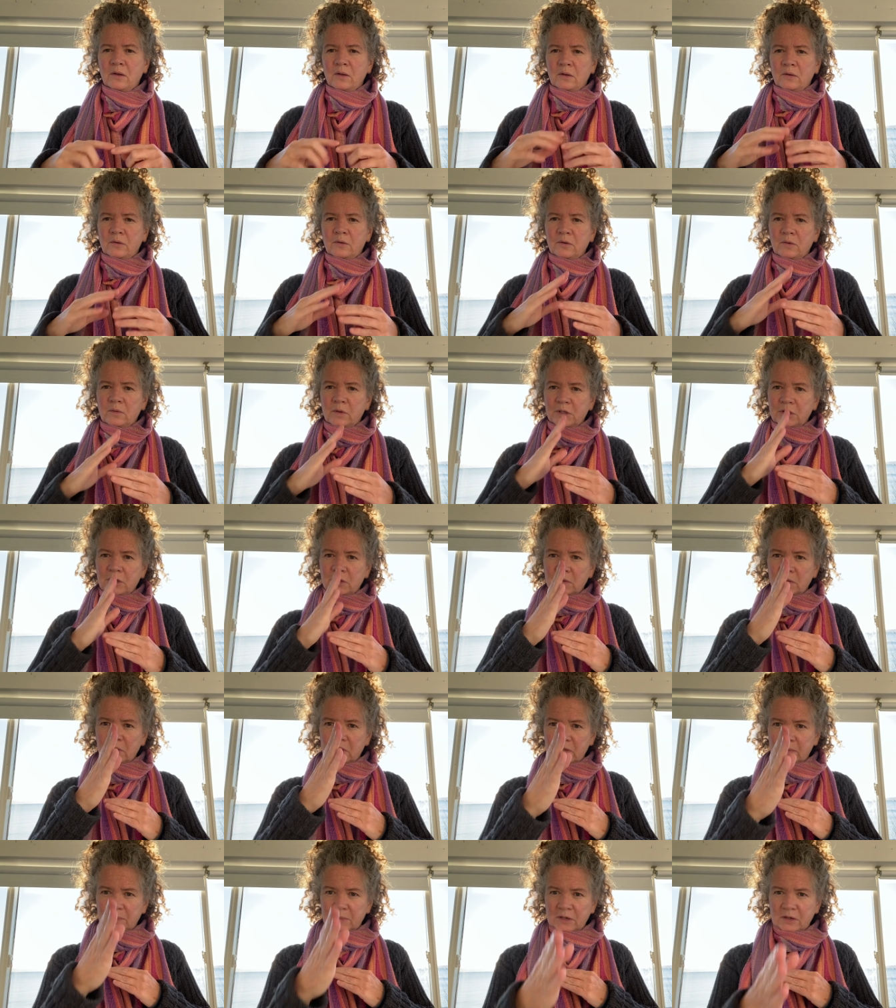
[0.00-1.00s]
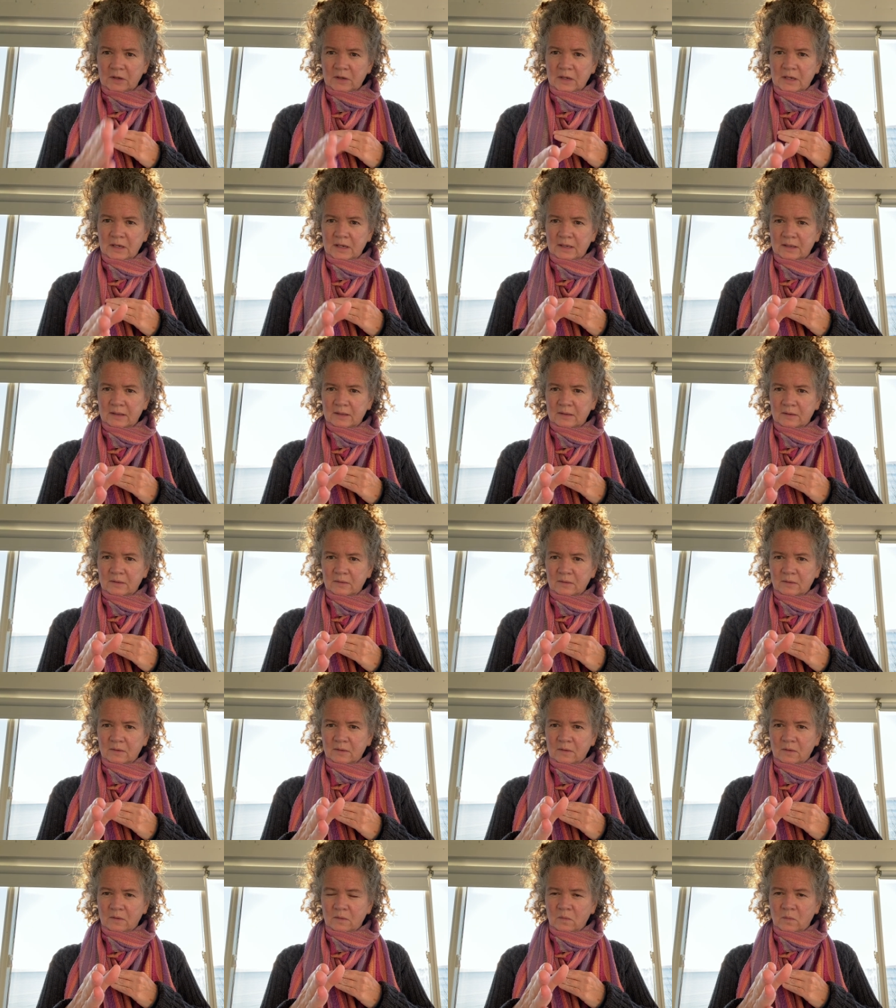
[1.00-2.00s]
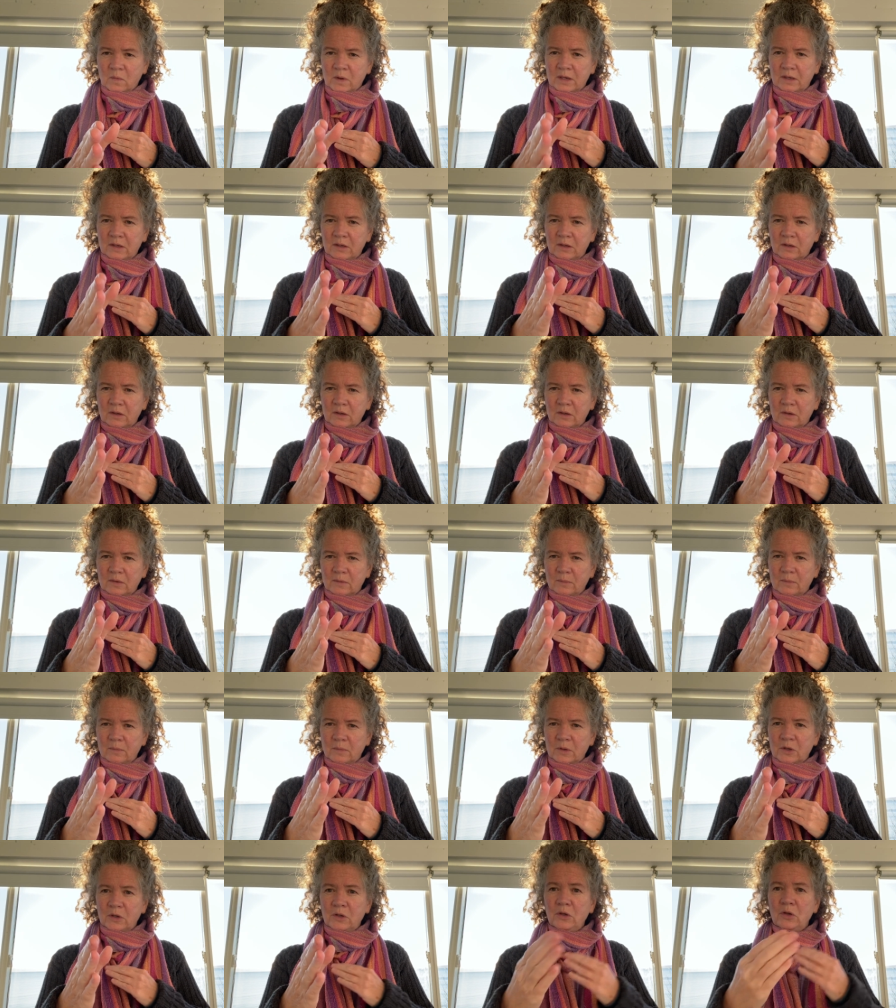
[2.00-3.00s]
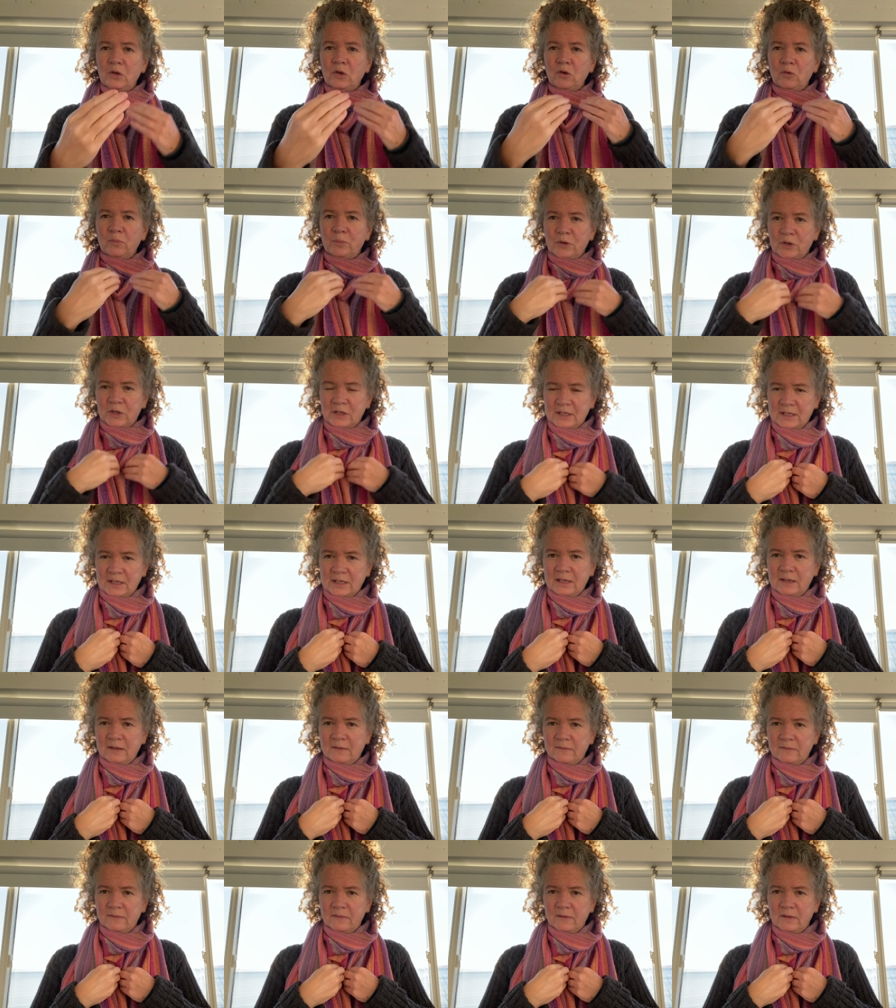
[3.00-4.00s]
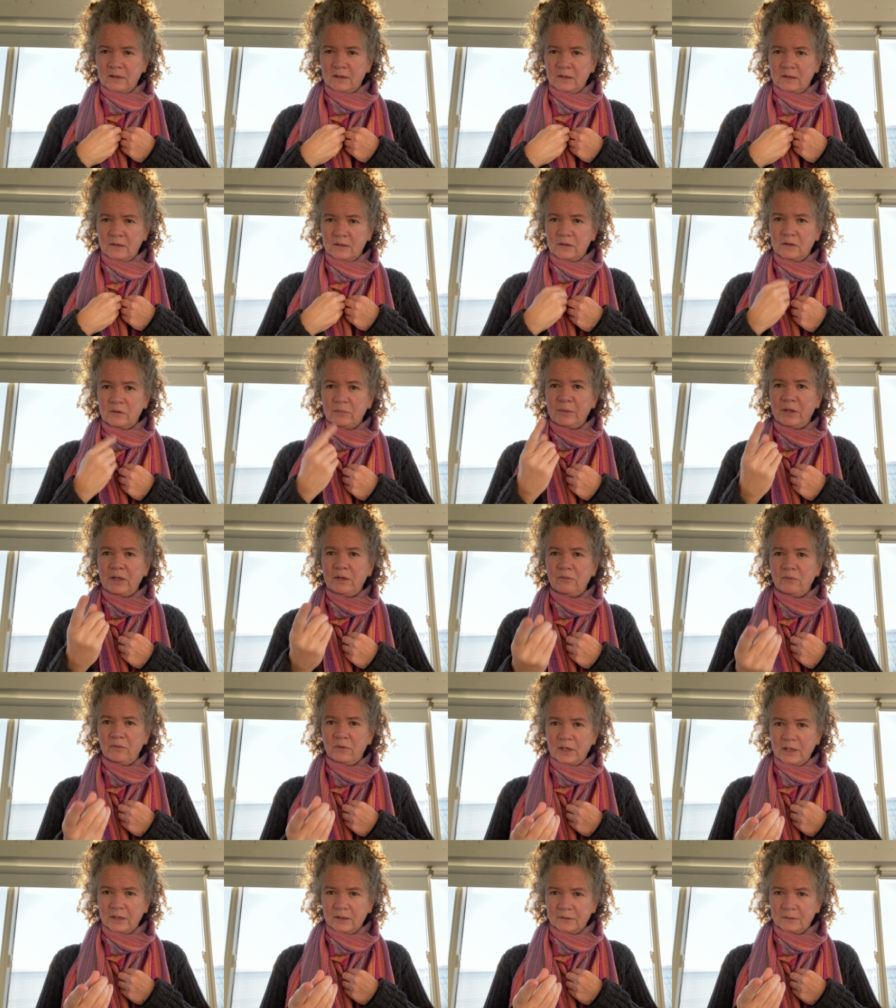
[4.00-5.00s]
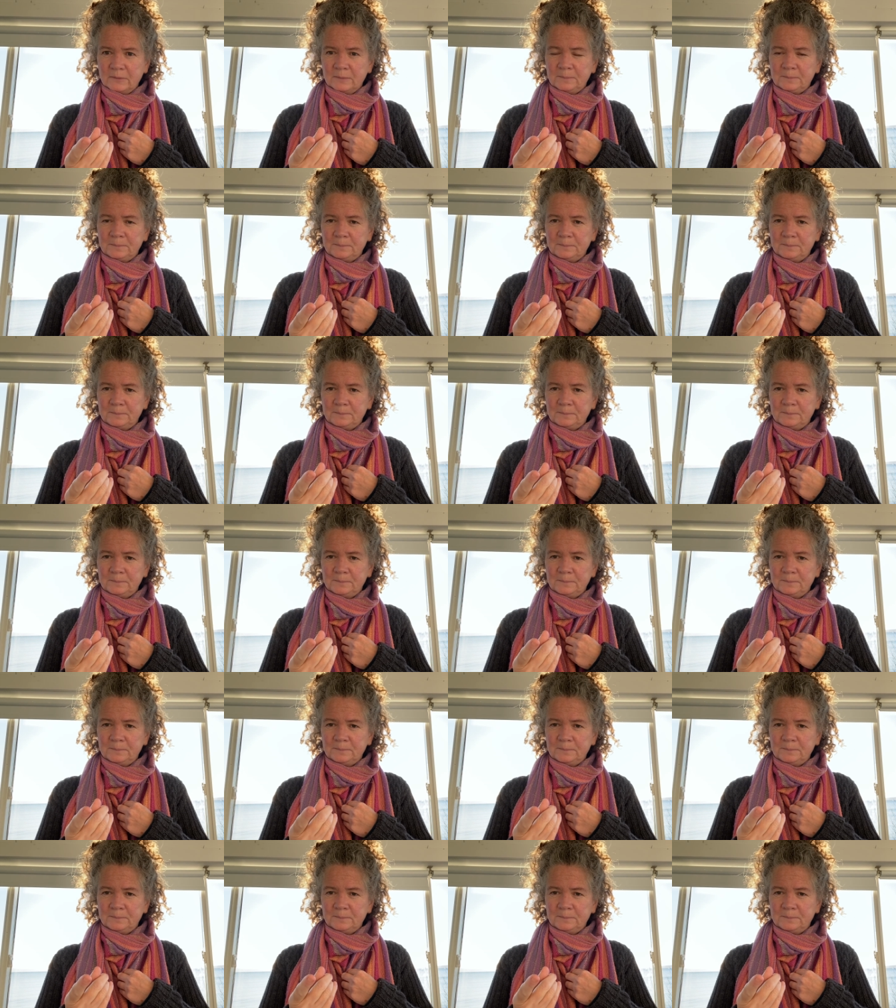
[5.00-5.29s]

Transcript: through which you experience what you perceive to be real.